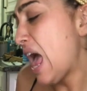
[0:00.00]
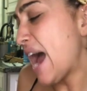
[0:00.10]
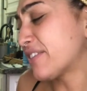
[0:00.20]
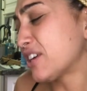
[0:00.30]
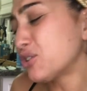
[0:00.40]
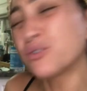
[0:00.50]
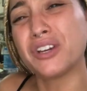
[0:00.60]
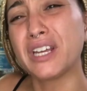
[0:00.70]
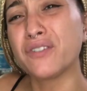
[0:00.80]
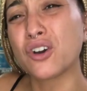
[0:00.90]
I think you
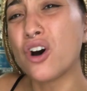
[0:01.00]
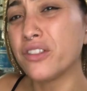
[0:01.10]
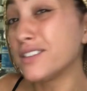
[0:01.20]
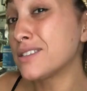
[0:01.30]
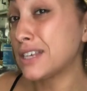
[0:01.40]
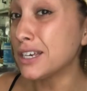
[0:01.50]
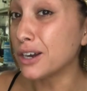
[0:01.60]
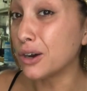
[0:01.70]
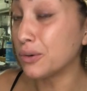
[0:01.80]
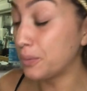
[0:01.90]
could even call this
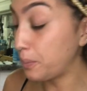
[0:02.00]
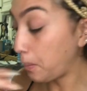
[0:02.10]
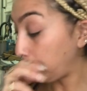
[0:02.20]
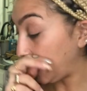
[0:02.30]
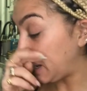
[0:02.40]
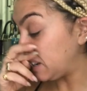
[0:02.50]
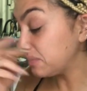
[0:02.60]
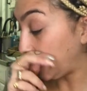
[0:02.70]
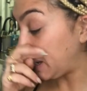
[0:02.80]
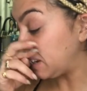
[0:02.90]
keto, but
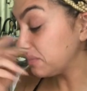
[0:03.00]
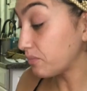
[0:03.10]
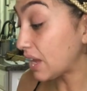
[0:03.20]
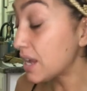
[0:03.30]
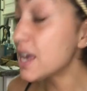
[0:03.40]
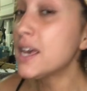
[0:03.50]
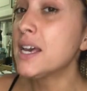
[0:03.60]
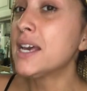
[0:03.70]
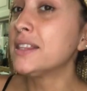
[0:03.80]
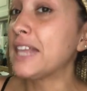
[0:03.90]

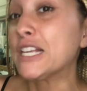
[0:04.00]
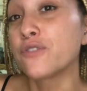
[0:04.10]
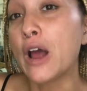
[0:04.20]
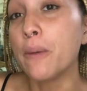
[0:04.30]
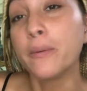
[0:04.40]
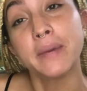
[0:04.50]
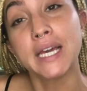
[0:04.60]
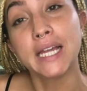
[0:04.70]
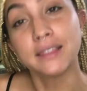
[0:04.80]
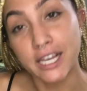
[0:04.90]
thanks for helping
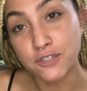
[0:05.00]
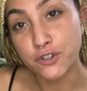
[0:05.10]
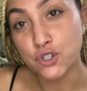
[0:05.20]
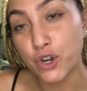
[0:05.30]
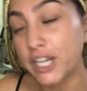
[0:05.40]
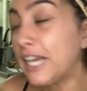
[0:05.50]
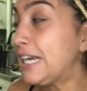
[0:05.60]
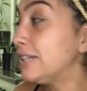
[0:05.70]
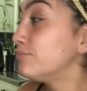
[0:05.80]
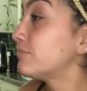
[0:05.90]
me. Thanks for
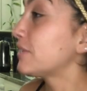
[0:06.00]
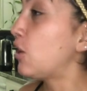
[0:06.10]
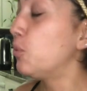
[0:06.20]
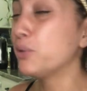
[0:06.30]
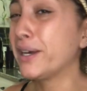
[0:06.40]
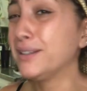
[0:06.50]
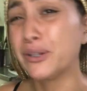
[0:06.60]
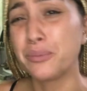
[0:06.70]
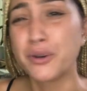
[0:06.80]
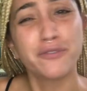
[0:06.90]
joining. I hope you had a
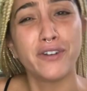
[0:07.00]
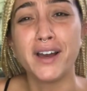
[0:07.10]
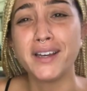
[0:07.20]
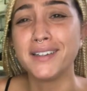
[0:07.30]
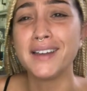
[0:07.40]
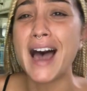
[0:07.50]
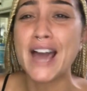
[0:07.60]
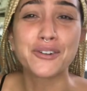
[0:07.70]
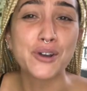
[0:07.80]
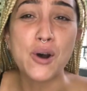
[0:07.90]
little bit of fun. I
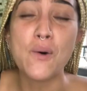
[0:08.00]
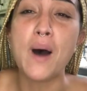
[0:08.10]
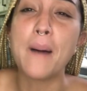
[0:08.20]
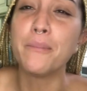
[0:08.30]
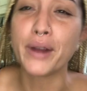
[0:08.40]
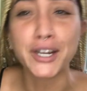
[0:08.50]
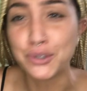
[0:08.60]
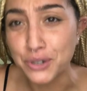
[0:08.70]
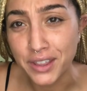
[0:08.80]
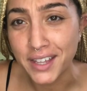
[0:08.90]
don't know, I'm brand
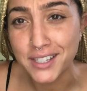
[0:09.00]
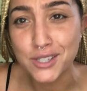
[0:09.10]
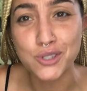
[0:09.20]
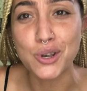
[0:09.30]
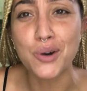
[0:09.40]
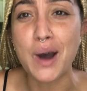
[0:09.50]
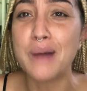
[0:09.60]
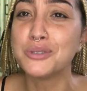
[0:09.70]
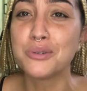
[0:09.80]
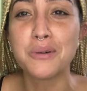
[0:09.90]
new to this, so
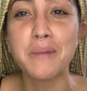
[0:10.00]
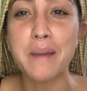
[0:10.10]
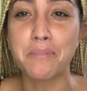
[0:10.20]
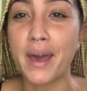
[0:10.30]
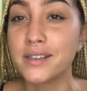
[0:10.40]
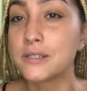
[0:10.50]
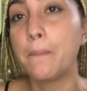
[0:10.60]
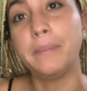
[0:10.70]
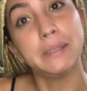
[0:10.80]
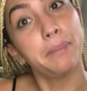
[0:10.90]
I'm doing my best.
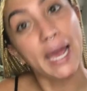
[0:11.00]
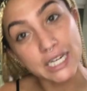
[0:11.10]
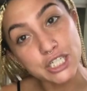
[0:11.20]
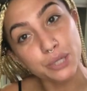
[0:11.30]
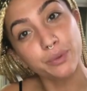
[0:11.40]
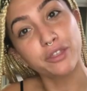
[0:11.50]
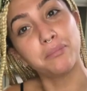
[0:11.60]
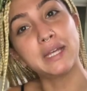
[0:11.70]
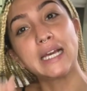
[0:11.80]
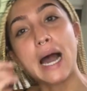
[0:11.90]
Be patient with
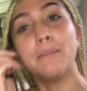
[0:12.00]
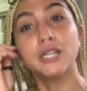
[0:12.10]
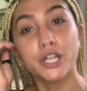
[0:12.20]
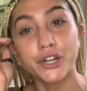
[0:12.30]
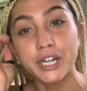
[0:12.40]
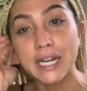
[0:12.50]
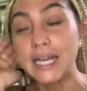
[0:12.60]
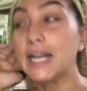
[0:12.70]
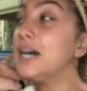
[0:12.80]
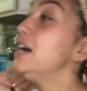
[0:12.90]
me, I'm
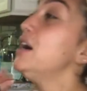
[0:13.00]
learning.